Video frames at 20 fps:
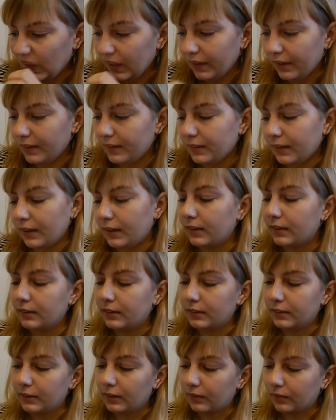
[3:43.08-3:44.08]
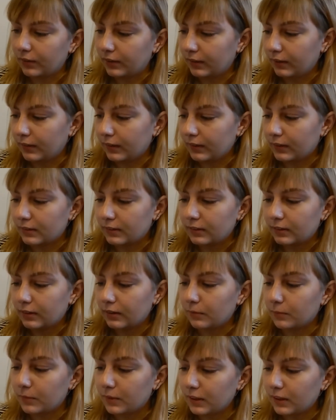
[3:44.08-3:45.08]
And then definitely like
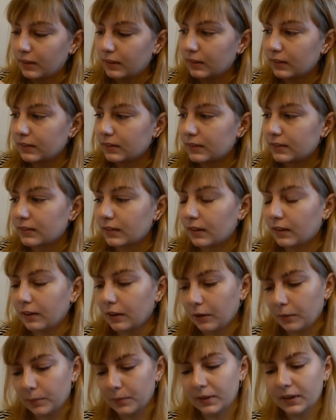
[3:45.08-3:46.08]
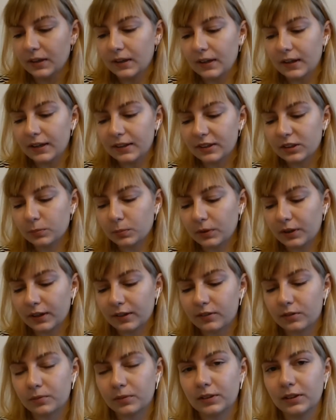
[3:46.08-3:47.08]
some things. At this point I
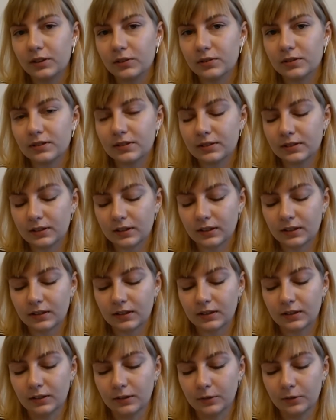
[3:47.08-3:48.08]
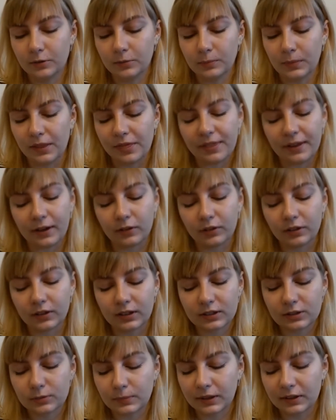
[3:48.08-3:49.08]
don't really use the month outlook
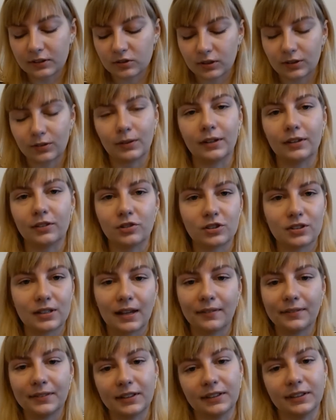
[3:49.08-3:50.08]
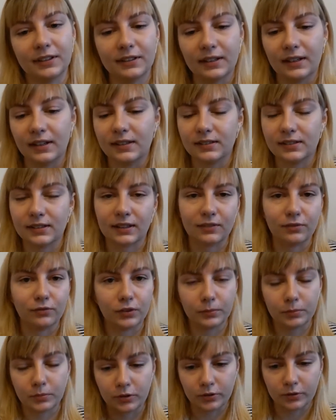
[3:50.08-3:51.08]
as much. I'd rather just have it on the days. I can
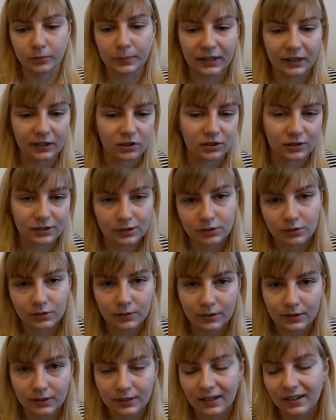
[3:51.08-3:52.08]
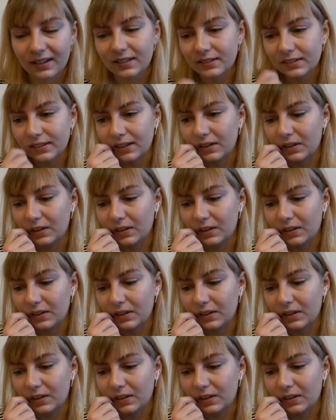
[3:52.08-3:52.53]
flip through the pages to the days.